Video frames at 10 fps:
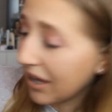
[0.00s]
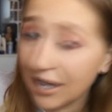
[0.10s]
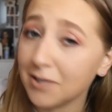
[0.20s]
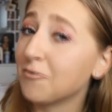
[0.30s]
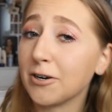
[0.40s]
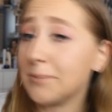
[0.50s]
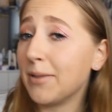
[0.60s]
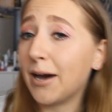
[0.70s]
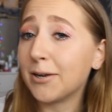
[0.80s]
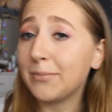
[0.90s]
in a free
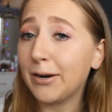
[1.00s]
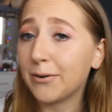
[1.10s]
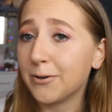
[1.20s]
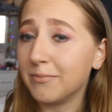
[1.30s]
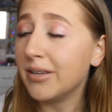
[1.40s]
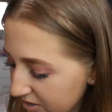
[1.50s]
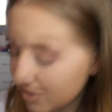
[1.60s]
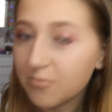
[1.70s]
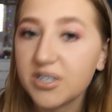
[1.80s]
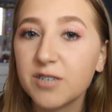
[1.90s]
part of my room.
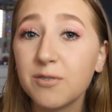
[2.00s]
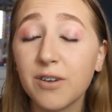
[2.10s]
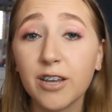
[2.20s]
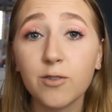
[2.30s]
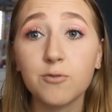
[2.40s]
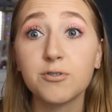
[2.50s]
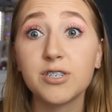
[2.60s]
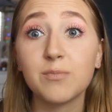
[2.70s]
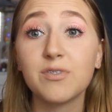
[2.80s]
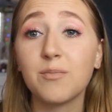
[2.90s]
So I'm just going to be running through
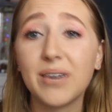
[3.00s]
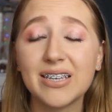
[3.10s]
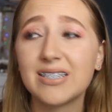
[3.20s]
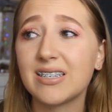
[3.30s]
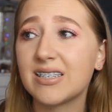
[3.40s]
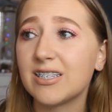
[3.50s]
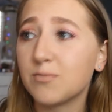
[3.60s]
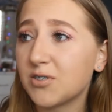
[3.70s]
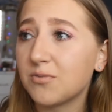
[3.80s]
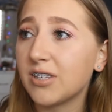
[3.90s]
some of the basics.
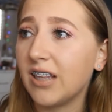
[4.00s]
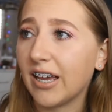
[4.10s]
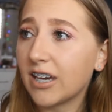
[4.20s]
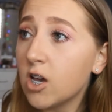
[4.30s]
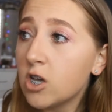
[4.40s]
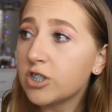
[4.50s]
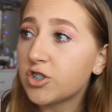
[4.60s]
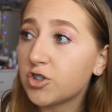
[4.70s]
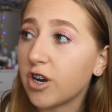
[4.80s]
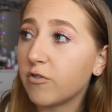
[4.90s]
Some's really like
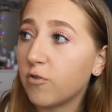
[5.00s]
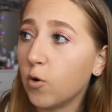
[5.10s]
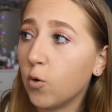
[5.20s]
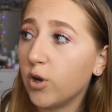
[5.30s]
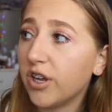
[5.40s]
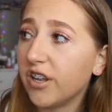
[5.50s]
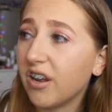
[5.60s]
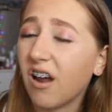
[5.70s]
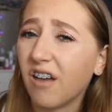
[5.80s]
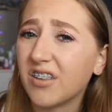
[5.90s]
straightforward
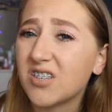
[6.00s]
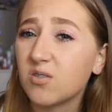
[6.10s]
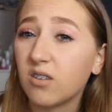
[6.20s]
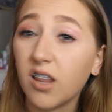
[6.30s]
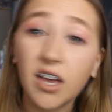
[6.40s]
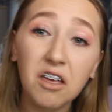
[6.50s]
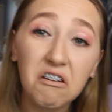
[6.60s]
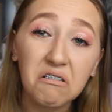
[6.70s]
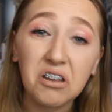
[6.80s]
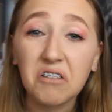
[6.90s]
and others sort of like,
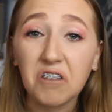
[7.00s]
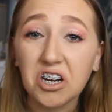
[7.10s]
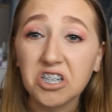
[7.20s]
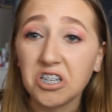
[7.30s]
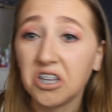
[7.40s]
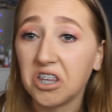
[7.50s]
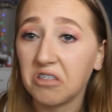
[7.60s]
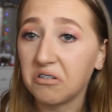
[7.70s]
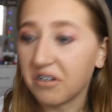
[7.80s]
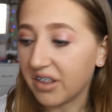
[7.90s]
oh, I never actually
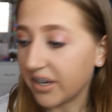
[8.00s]
thought of